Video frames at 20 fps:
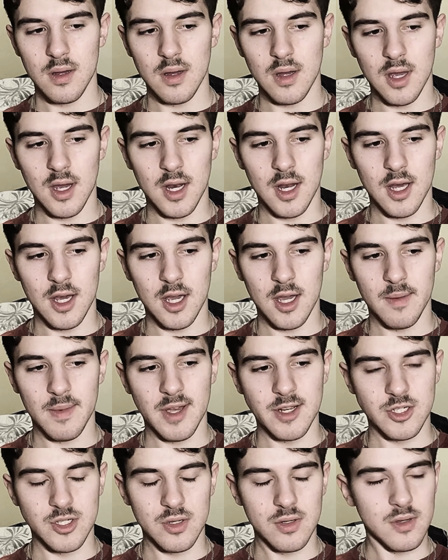and I am
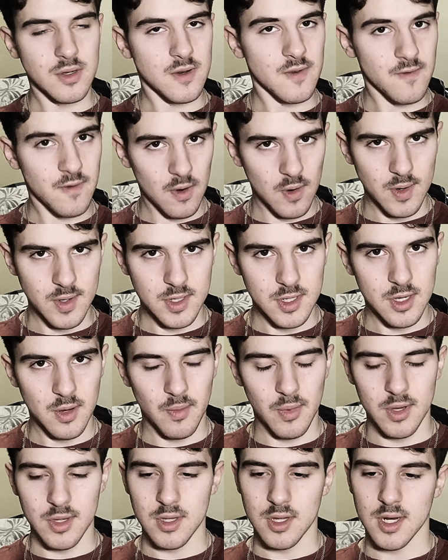actually looking forward to
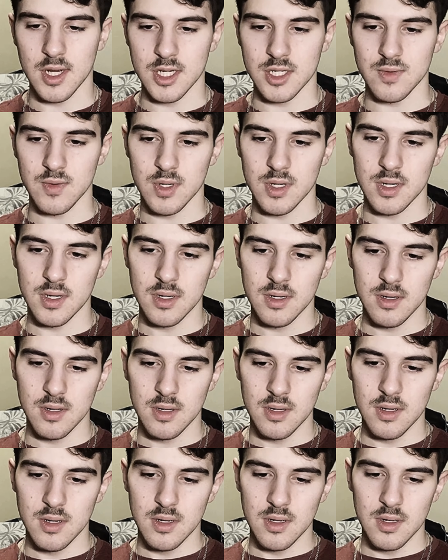playing the next one.
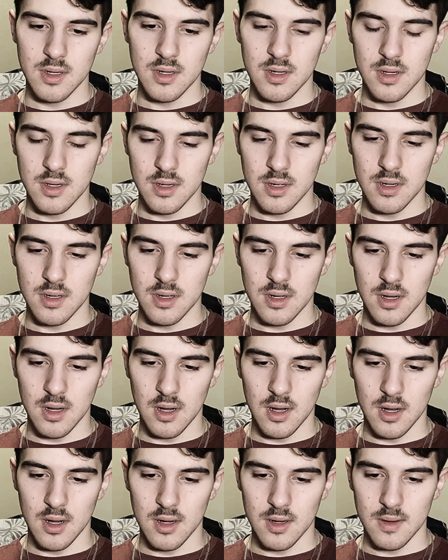
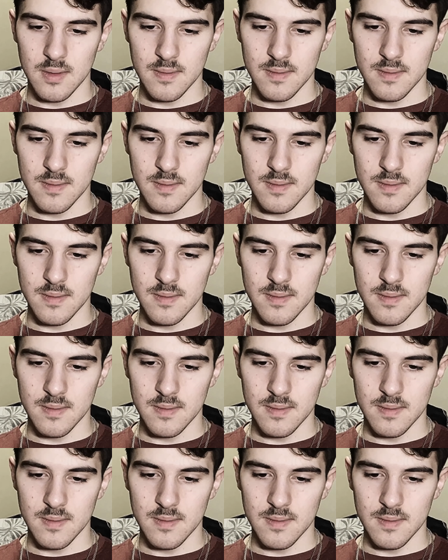Um,